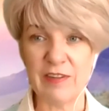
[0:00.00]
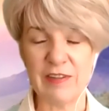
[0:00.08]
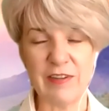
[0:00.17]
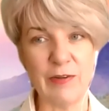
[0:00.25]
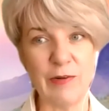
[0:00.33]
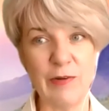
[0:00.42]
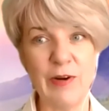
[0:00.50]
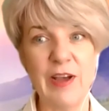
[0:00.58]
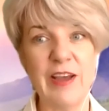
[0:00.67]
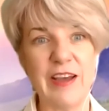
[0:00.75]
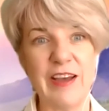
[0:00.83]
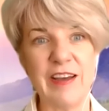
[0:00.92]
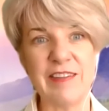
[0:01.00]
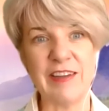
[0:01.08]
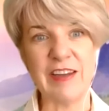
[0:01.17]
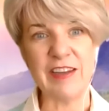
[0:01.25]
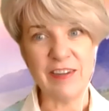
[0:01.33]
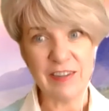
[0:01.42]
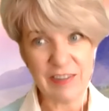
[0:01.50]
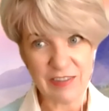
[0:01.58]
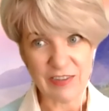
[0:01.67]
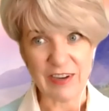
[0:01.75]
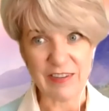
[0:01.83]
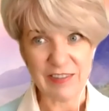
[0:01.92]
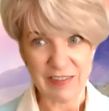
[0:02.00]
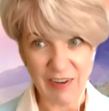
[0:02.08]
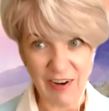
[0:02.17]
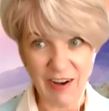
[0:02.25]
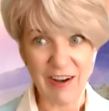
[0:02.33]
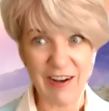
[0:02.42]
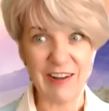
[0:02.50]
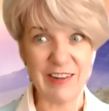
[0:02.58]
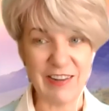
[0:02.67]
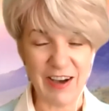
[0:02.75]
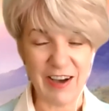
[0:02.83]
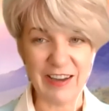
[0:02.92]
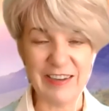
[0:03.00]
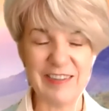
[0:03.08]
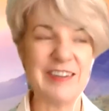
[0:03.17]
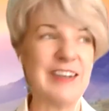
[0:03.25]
So, as a youngster, I saw a lot.